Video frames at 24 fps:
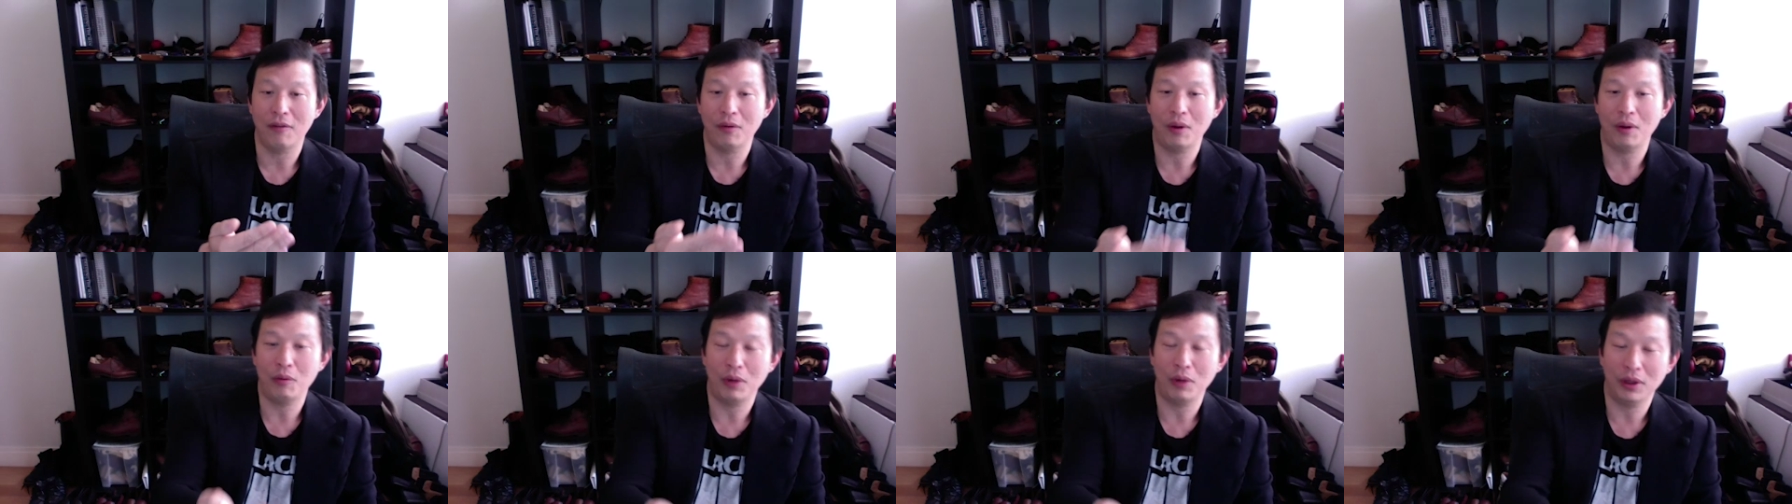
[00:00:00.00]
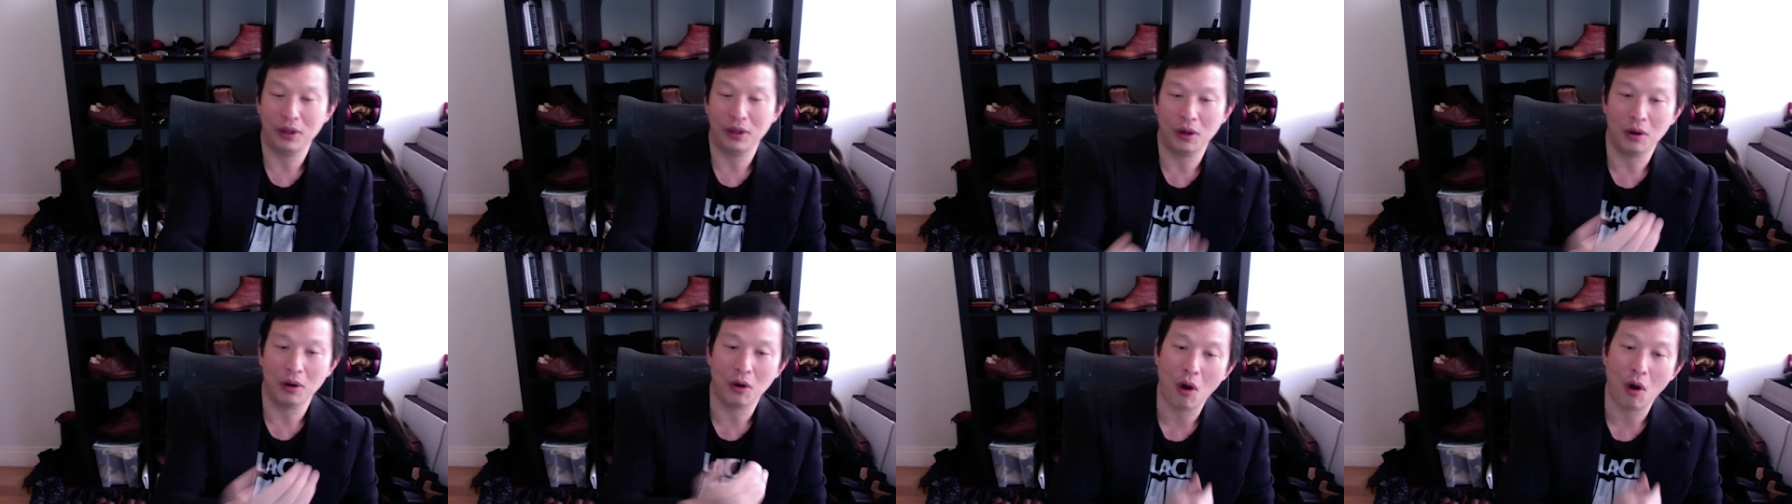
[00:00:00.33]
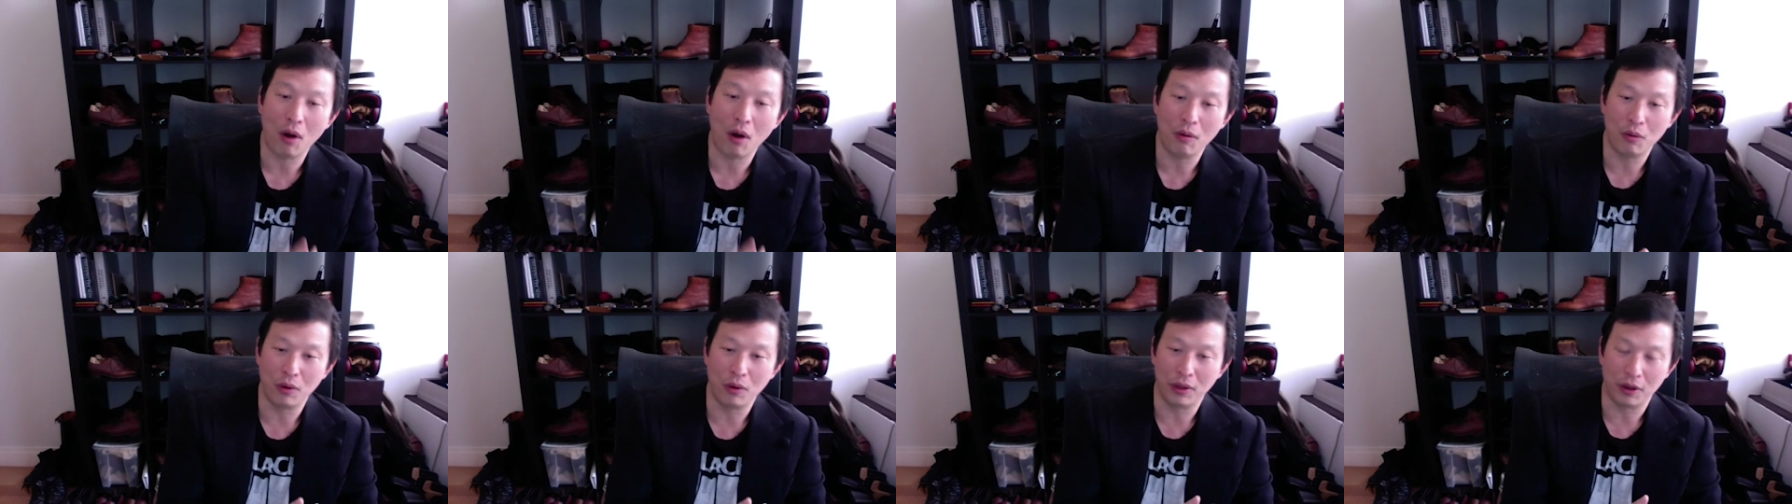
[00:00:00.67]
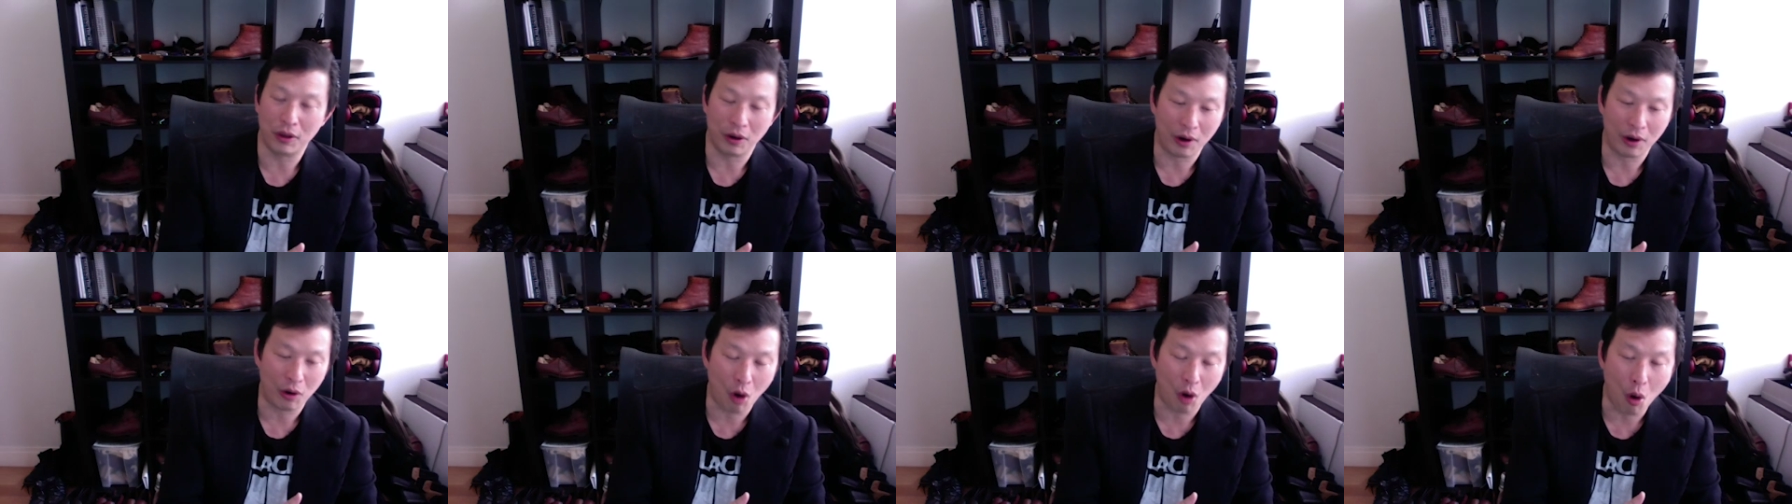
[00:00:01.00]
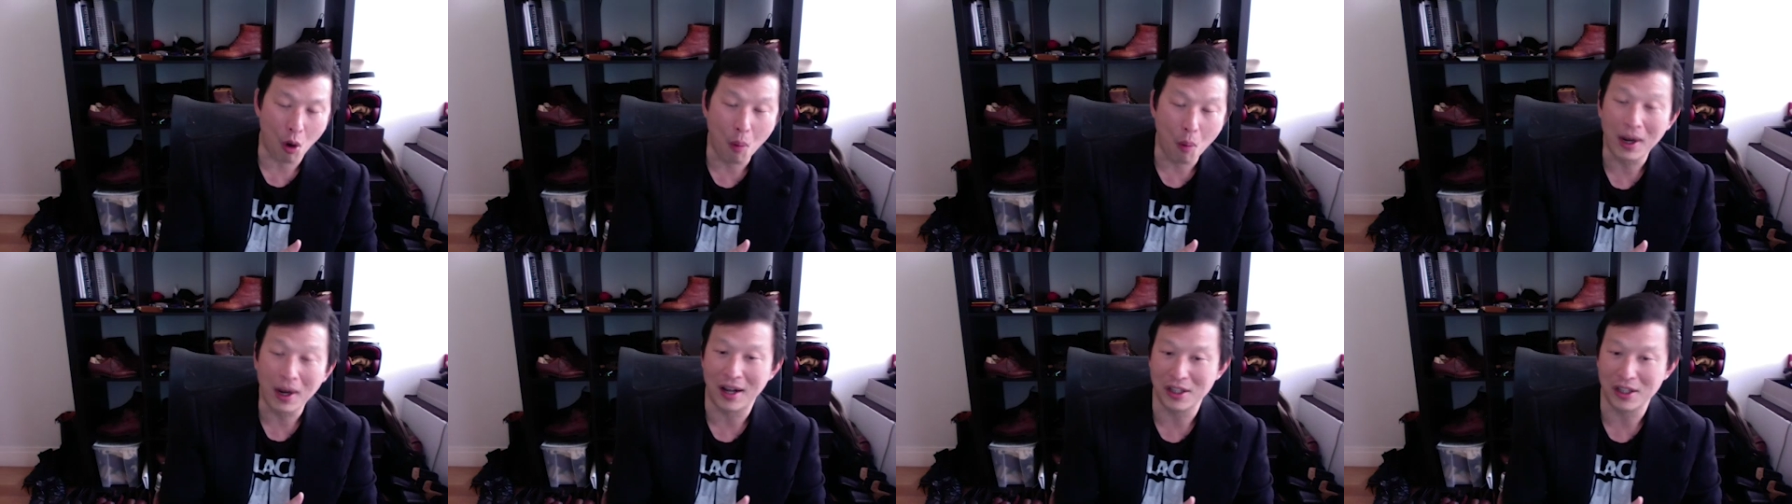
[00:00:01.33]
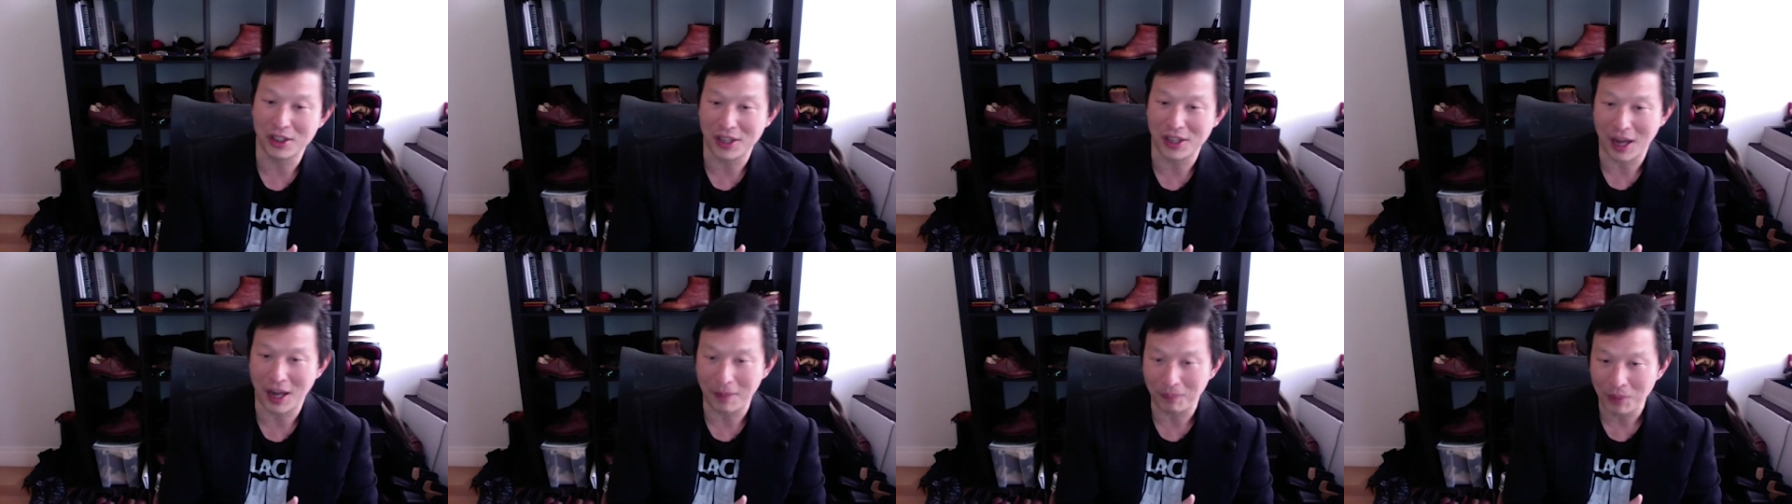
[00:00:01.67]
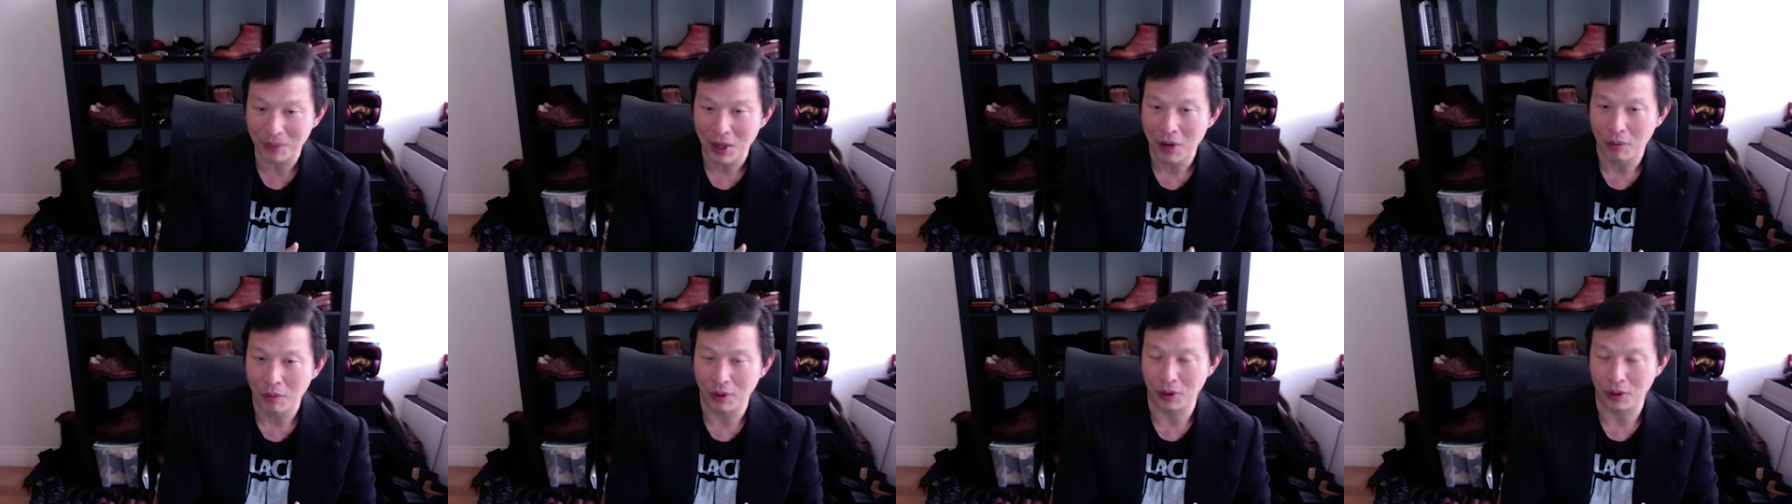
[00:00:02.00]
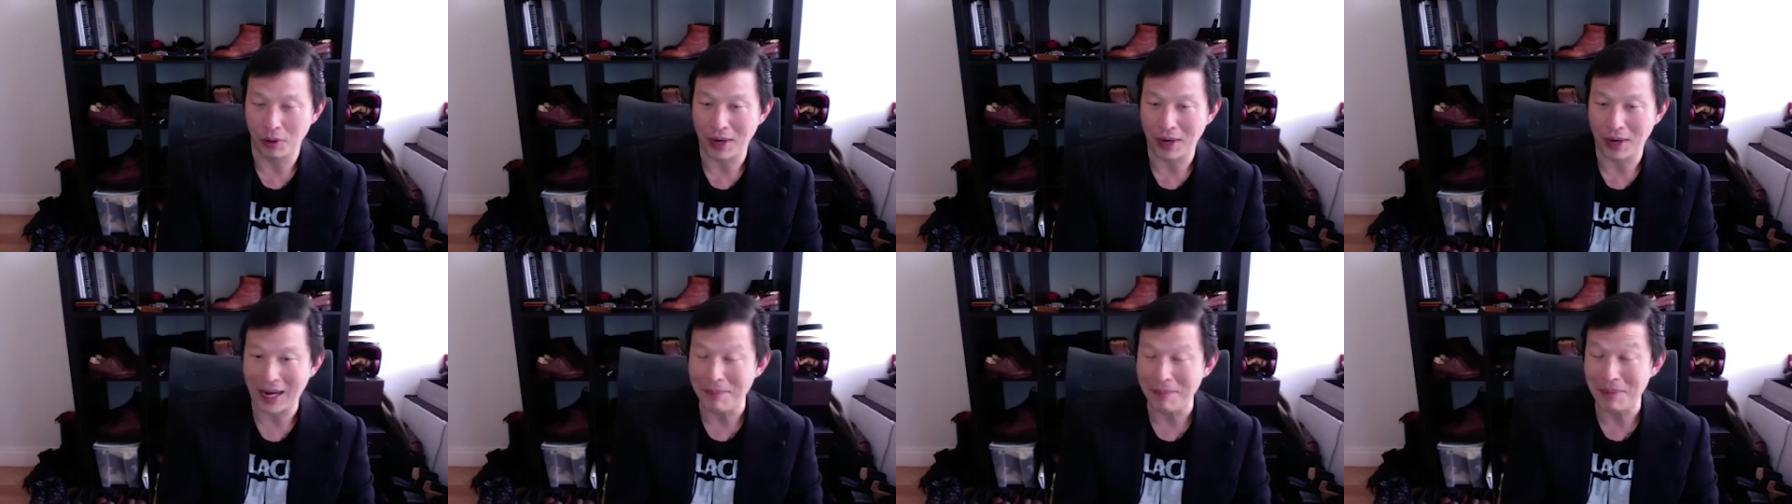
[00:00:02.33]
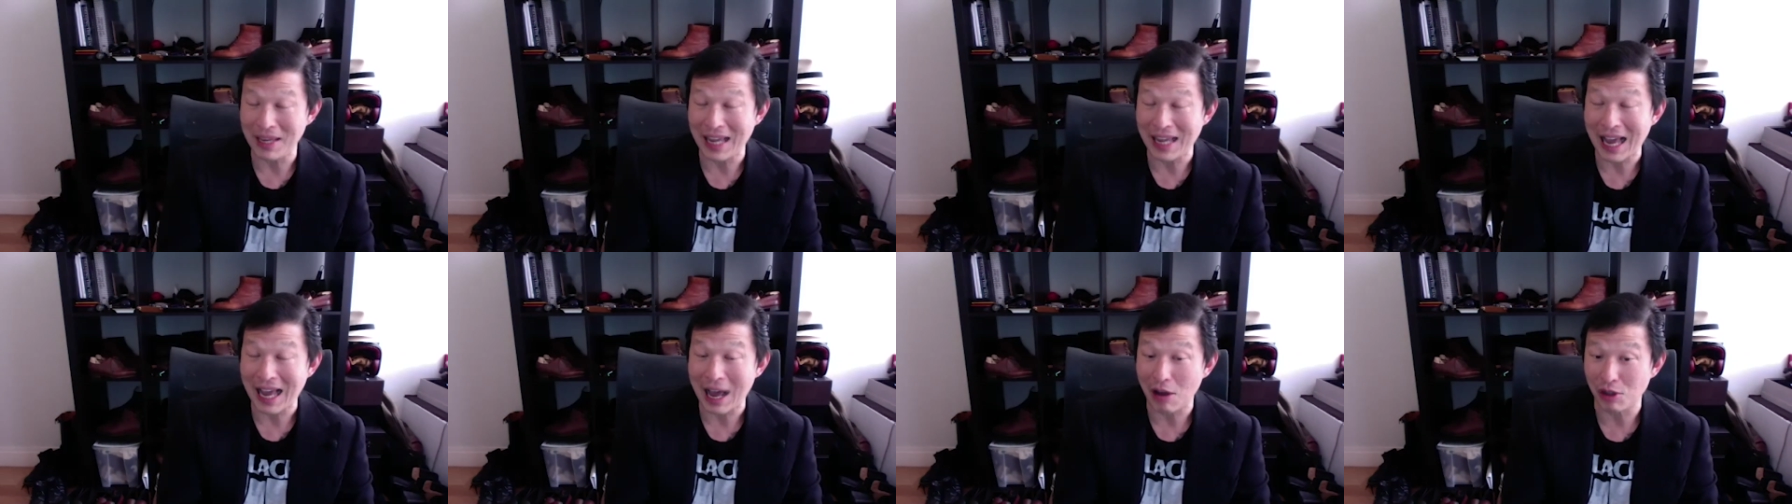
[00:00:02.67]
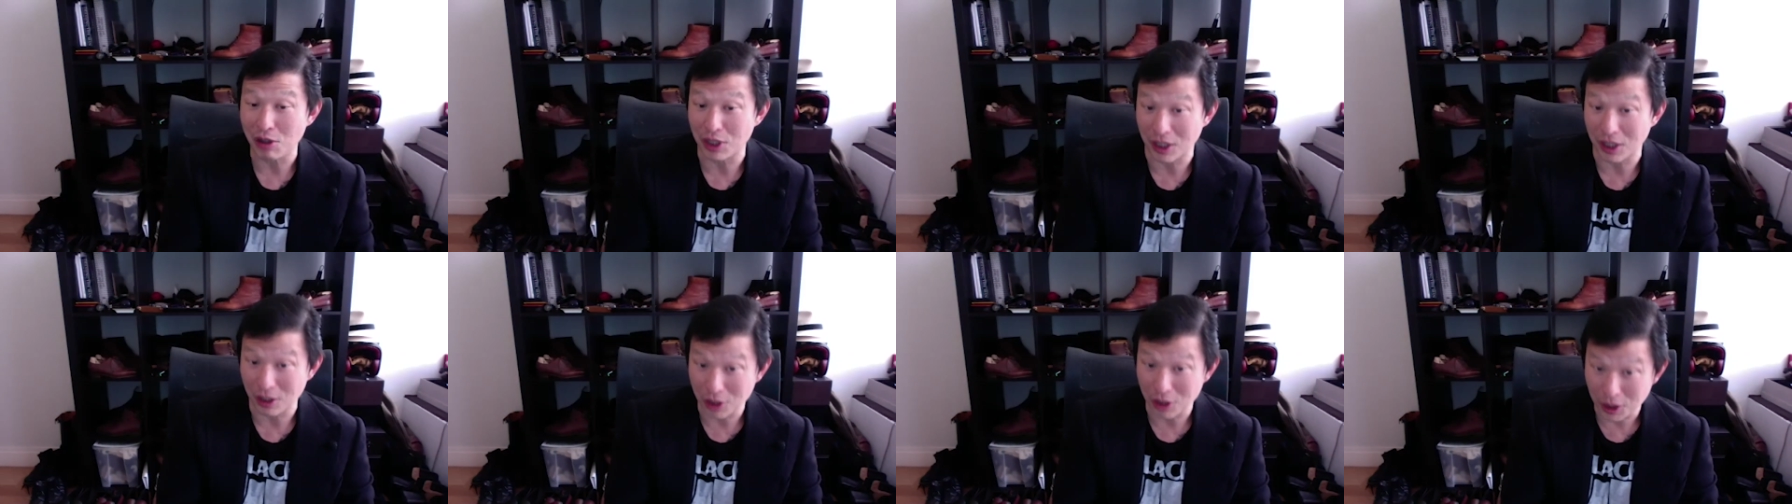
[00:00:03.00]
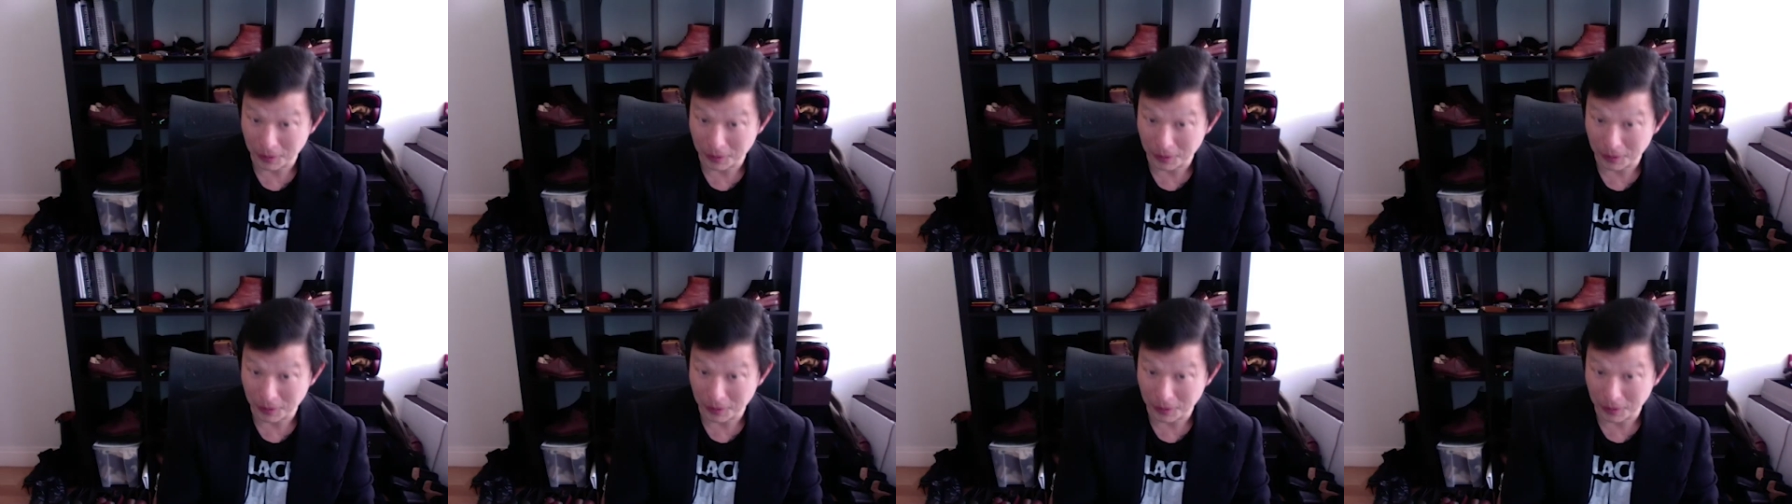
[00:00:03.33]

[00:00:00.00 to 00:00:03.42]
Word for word: with your with your home concept, with your AP houses,